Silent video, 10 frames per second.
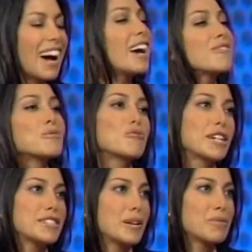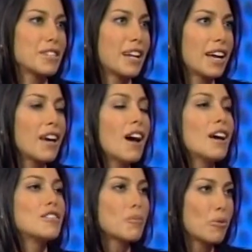I have some great tips today.
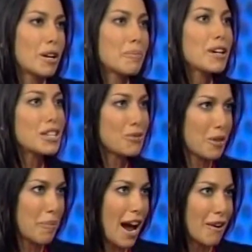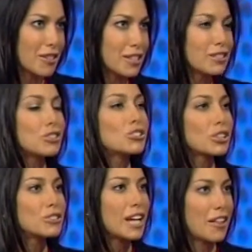Number one, it begins with the the parents. It's a
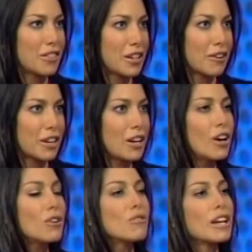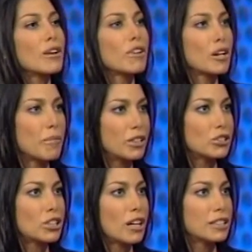trickle down theory. You can't recommend
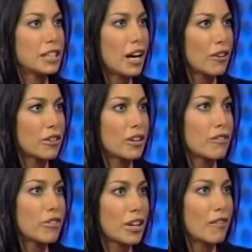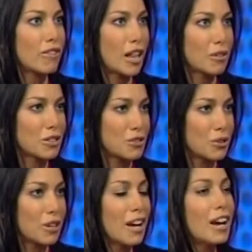your child to eat healthier if you're not following
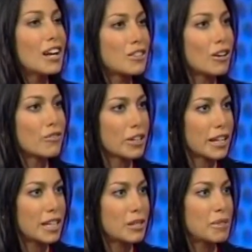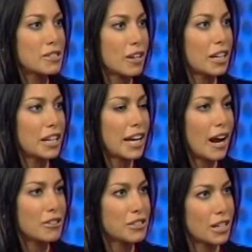suit. It's hard for a kid to be stuck eating
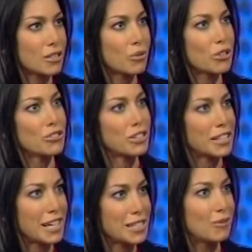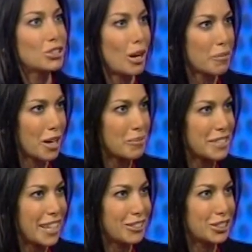carrot sticks when you're sitting next to them chomping on
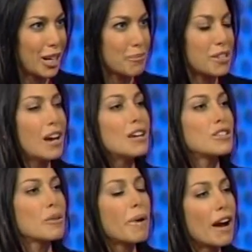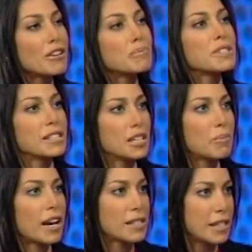potato right. chips. So the parents must
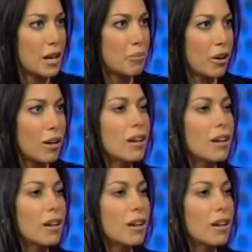lead by example.